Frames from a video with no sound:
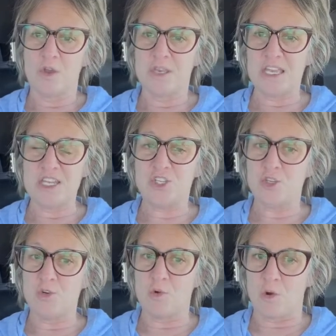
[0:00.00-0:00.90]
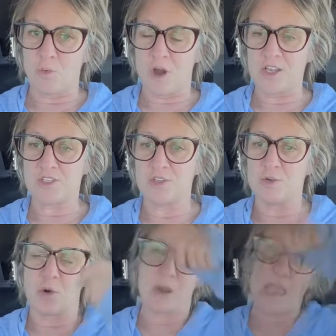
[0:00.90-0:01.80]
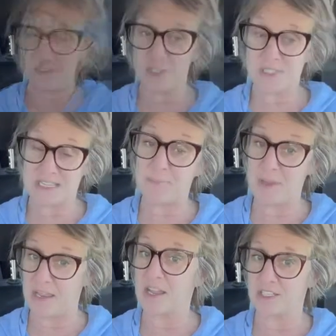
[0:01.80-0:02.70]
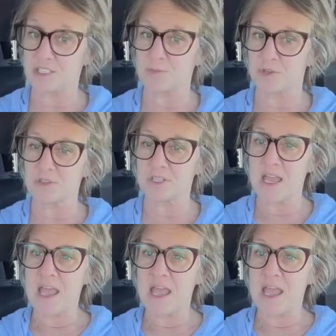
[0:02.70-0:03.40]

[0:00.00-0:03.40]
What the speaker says: need to or want to or can. Good tipping customers.